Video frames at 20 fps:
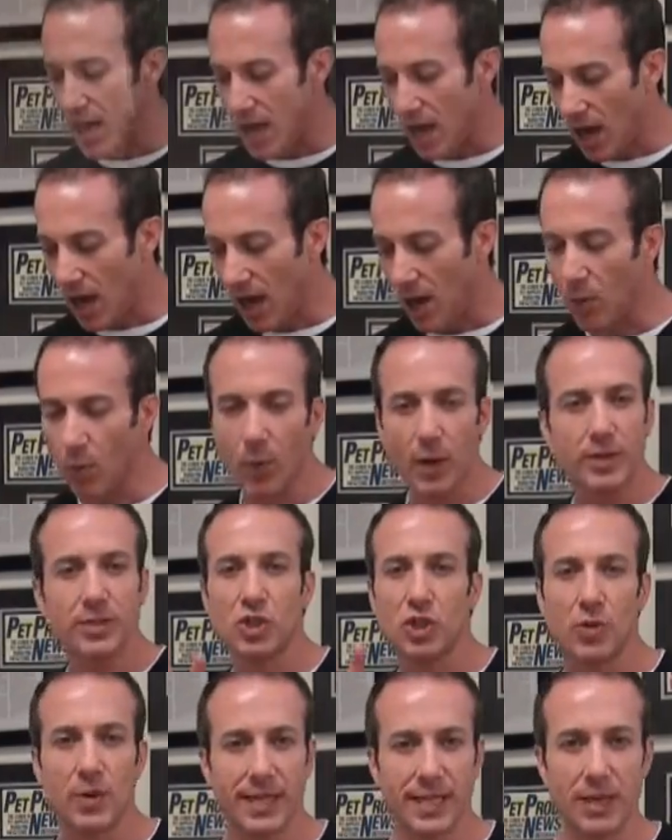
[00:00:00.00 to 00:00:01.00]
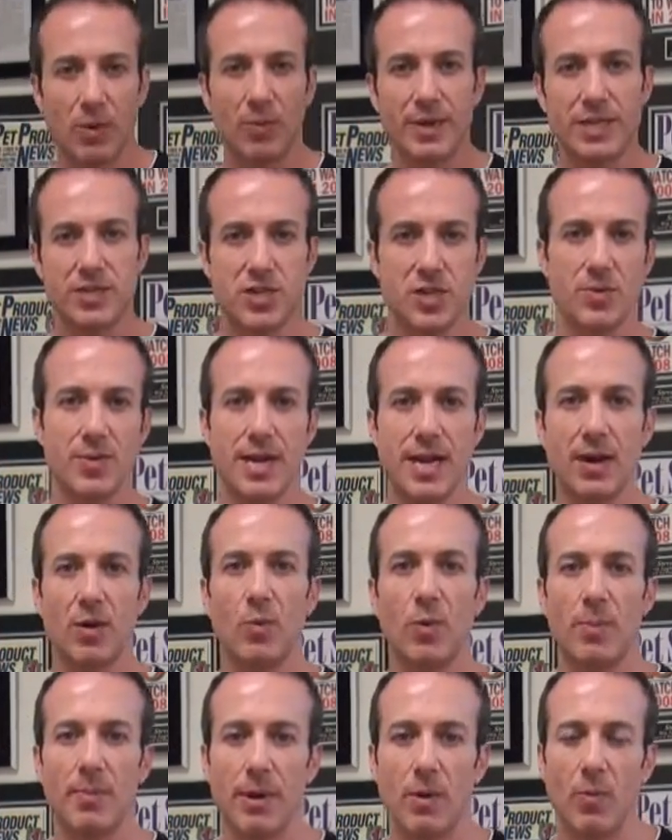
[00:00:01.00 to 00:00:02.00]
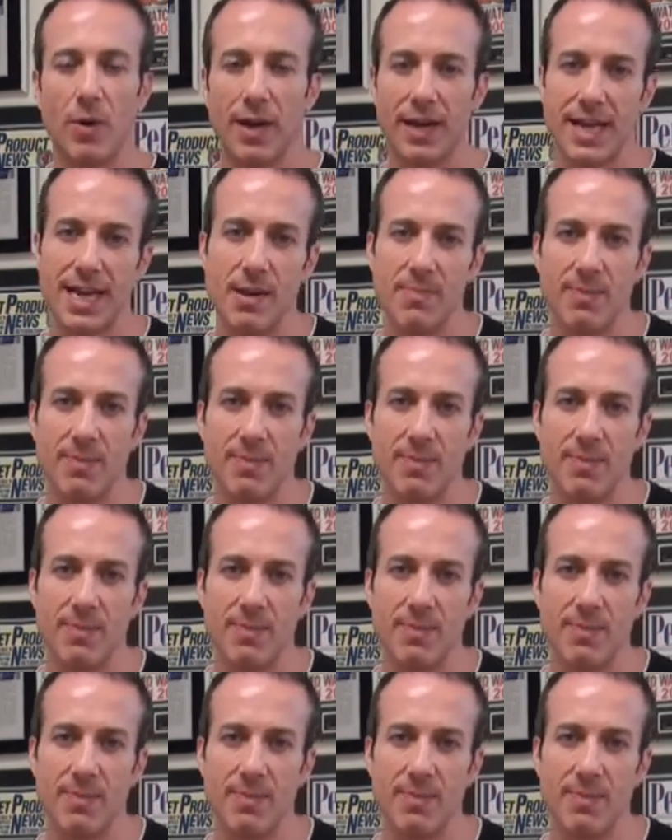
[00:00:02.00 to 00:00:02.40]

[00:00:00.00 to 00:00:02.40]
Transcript: one trick that we do here when we want to